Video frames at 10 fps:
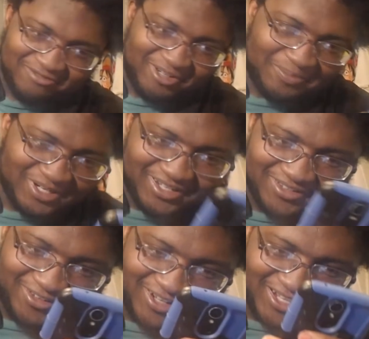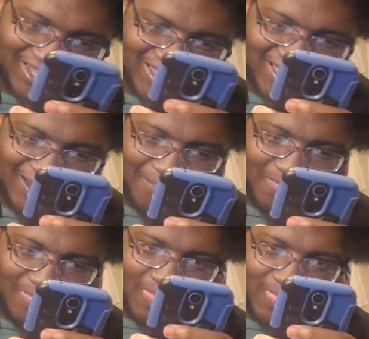rip it off, right?
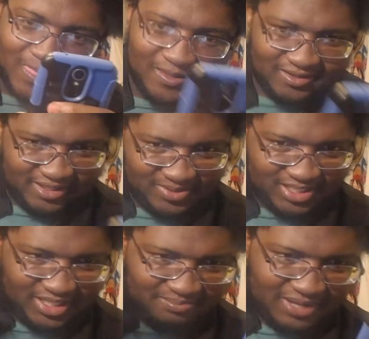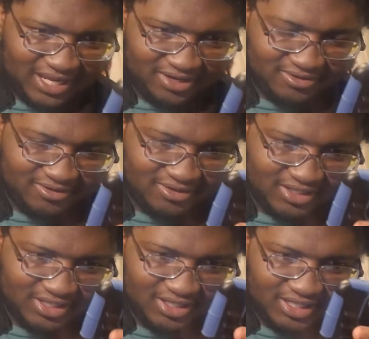Okay, you see a panel
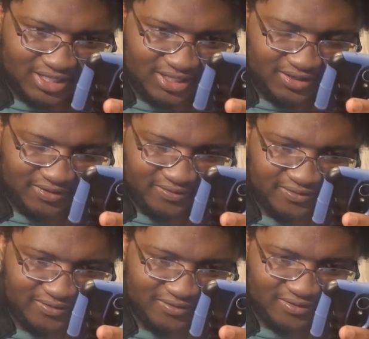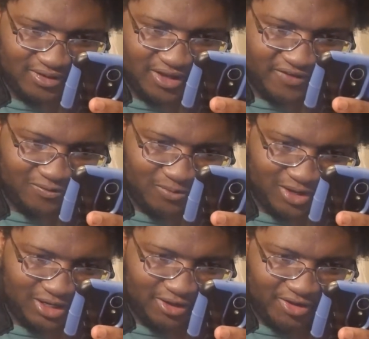of All for
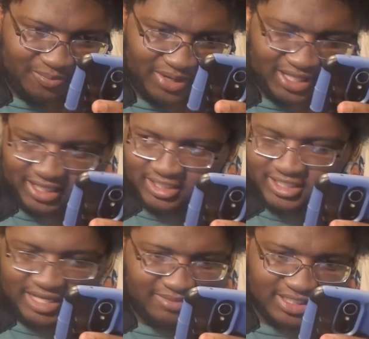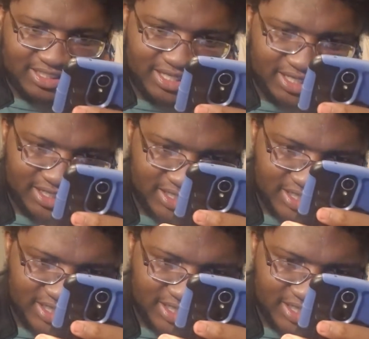One and All Might like side by side.